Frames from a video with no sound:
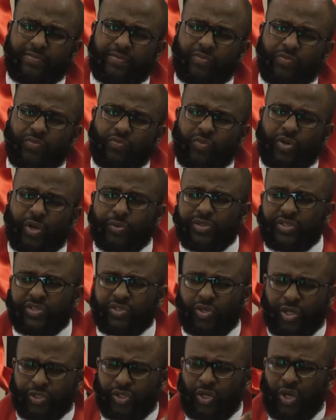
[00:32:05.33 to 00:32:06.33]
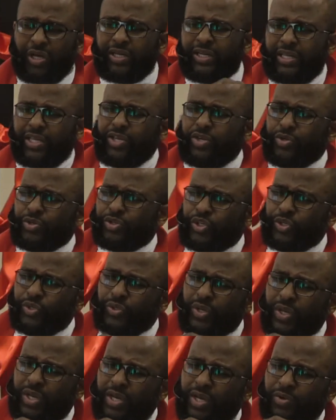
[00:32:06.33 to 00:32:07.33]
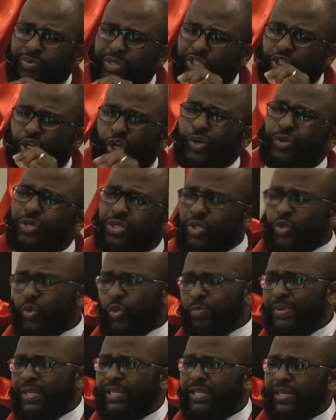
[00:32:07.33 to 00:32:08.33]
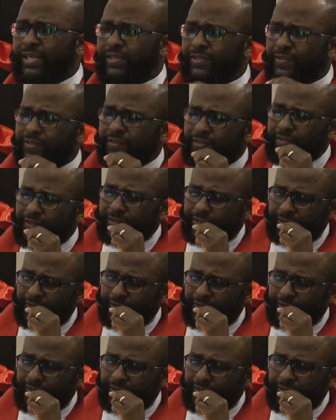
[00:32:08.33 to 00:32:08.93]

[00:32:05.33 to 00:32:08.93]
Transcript: Where is God calling you to? Return to obedience.